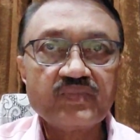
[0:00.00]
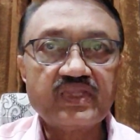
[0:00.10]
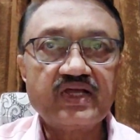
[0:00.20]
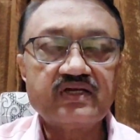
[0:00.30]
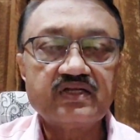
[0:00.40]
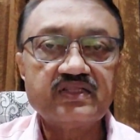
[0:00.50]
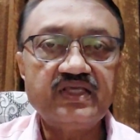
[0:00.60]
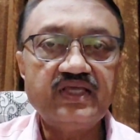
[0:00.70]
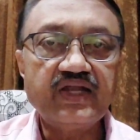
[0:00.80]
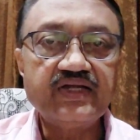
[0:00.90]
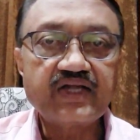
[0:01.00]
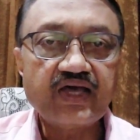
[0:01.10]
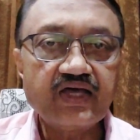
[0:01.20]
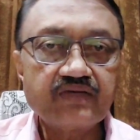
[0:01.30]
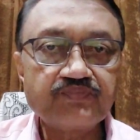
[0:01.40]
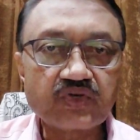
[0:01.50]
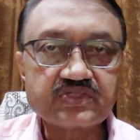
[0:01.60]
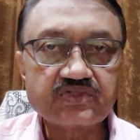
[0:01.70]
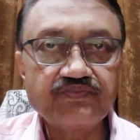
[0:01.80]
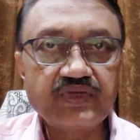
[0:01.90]
that the entire
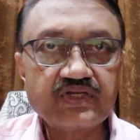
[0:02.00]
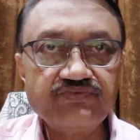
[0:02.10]
process of peer